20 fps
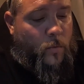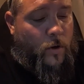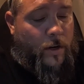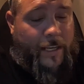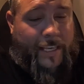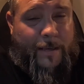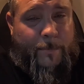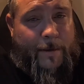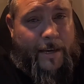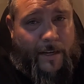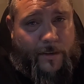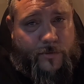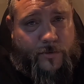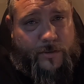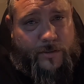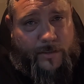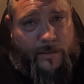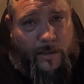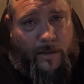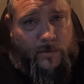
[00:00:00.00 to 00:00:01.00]
to want to keep
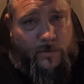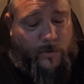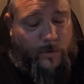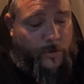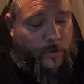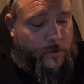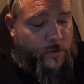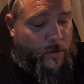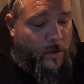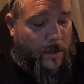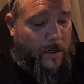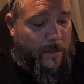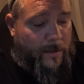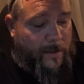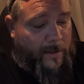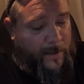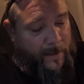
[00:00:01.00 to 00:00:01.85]
extras of those on your truck.